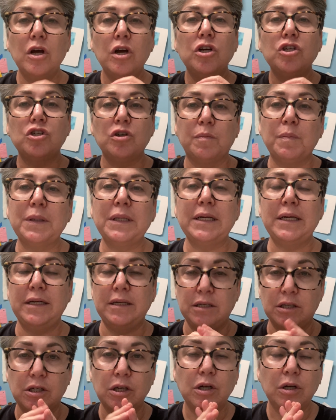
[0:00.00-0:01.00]
So
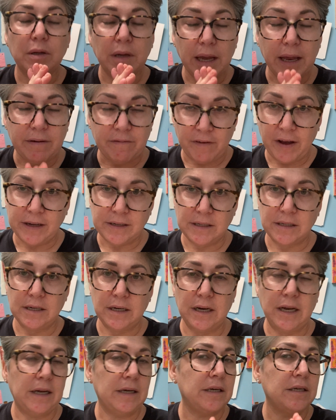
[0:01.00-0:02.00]
please invest in
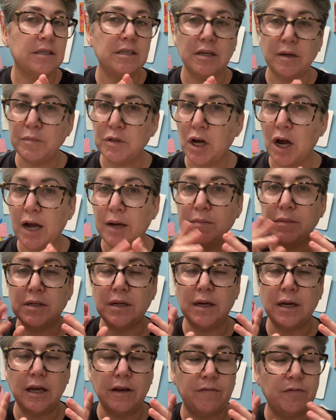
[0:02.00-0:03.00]
it. Sometimes
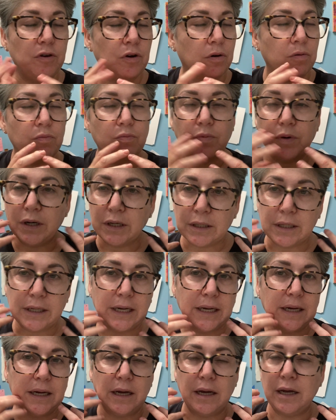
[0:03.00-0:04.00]
if you're
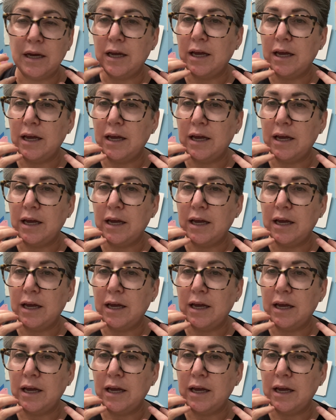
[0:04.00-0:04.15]
really